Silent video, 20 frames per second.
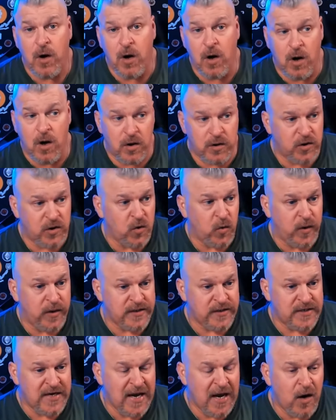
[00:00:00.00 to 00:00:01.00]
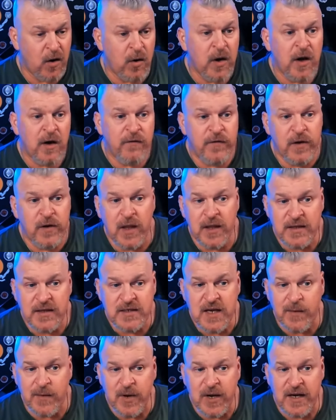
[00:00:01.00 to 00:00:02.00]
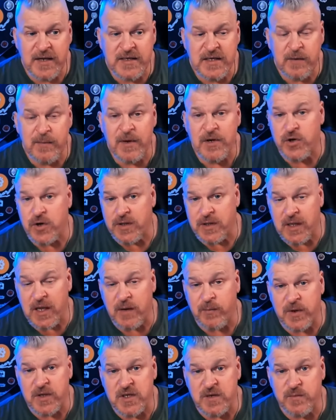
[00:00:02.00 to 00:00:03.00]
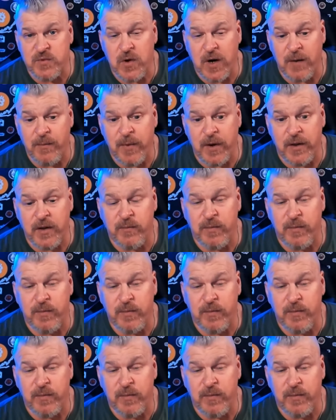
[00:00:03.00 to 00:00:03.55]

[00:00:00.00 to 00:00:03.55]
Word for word: altcoins. Now, if you like this type of content, make sure you hit the like button, subscribe button,